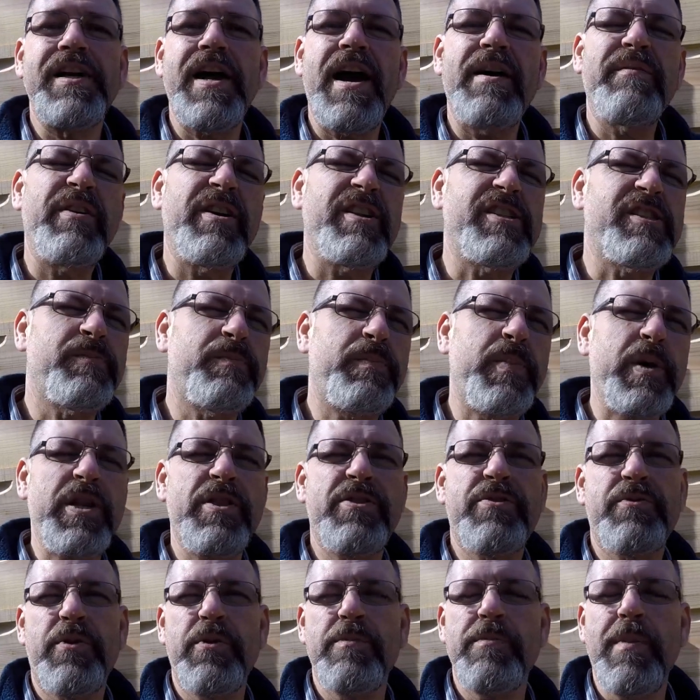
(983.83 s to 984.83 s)
I'm going to
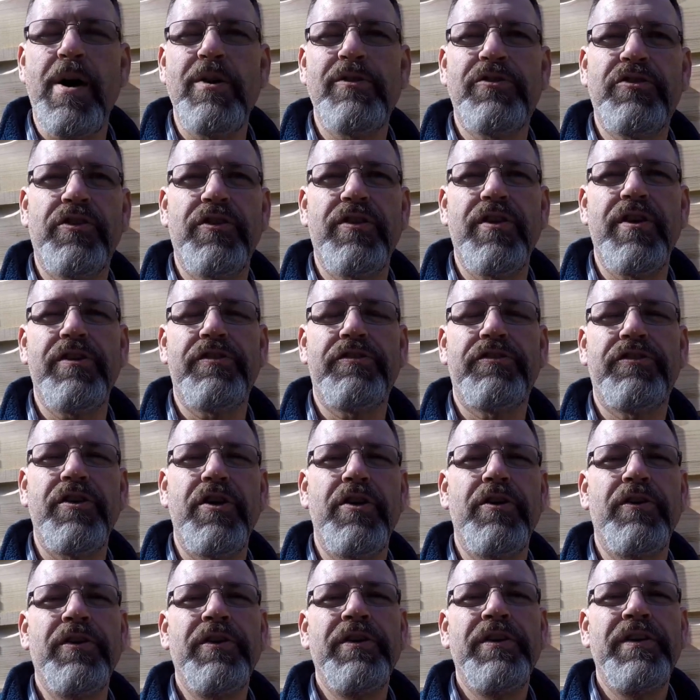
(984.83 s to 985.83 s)
speed through most of this,
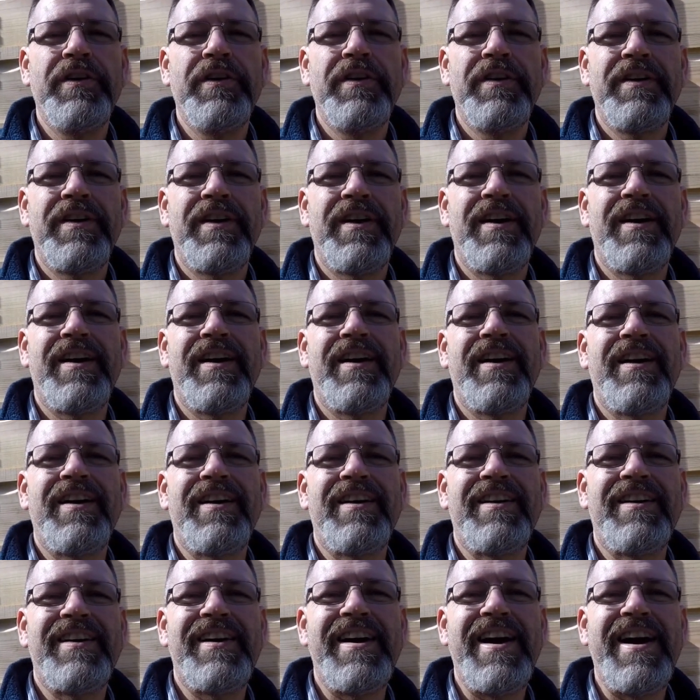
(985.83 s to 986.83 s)
so
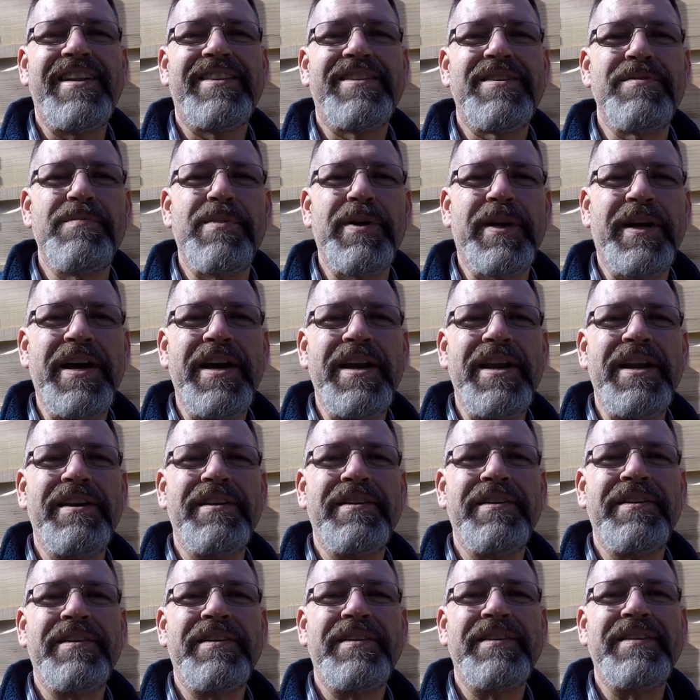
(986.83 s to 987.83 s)
at the
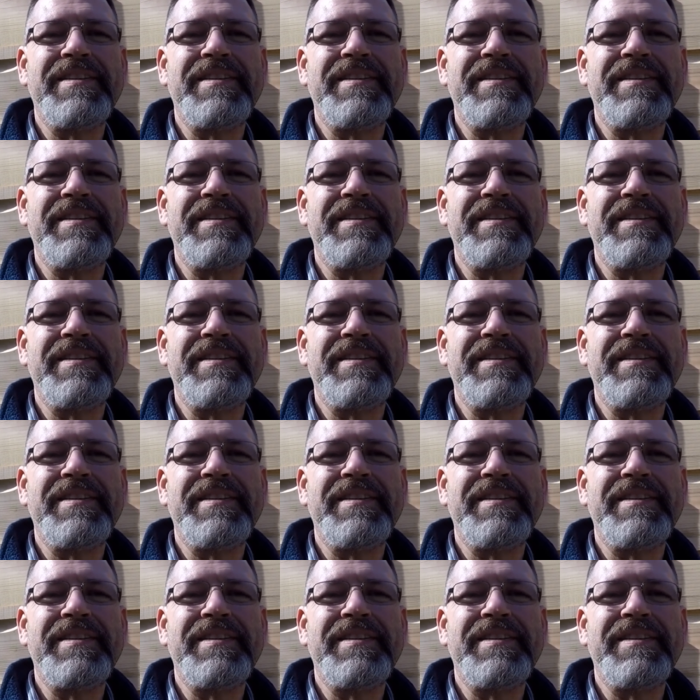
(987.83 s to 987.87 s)
beginning.